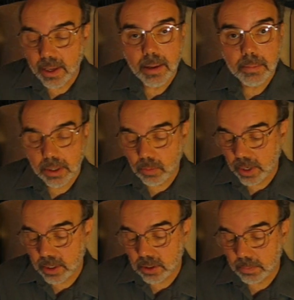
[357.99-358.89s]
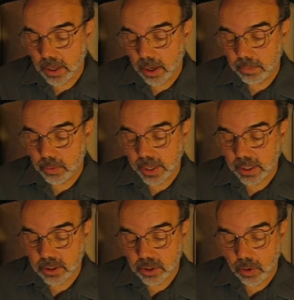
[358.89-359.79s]
Emily wanted to be upright
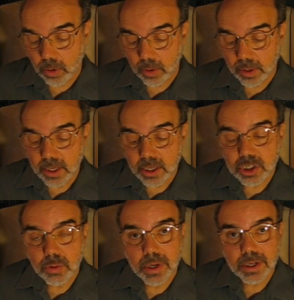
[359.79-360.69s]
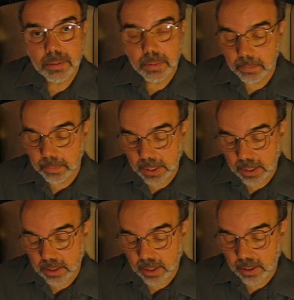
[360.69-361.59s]
and tall. She wanted to be
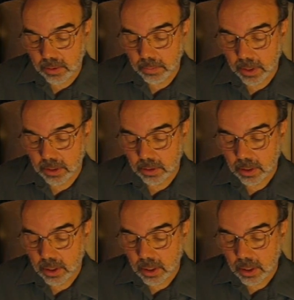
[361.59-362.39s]
big like her mother.